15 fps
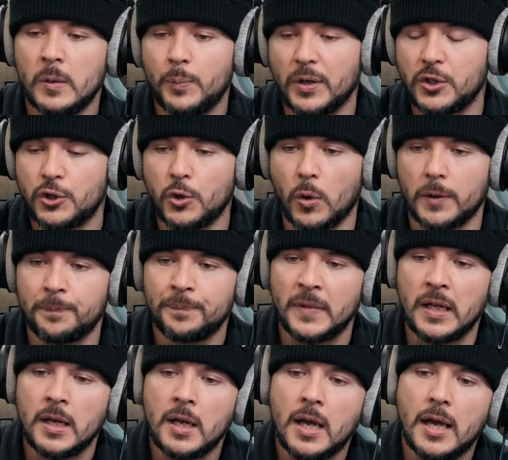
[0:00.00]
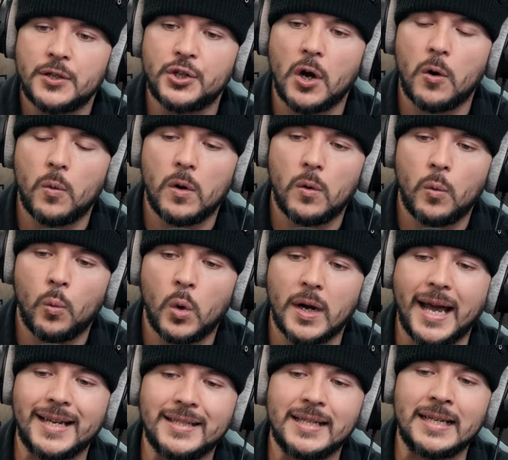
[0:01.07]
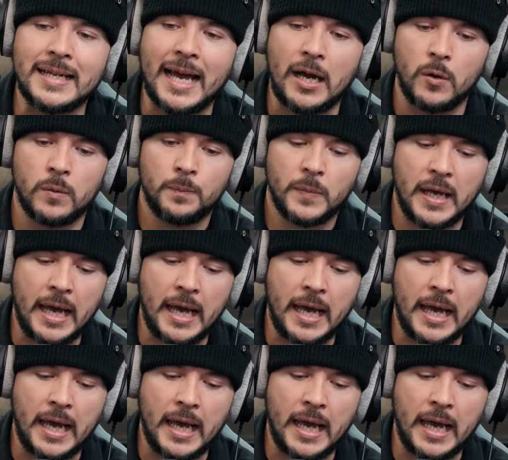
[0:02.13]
But sure. So, what I see now,